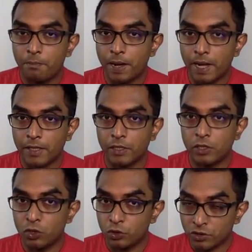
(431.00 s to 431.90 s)
but
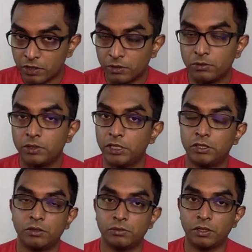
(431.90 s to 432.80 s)
you still
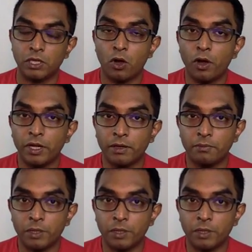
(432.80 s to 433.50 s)
need to record it,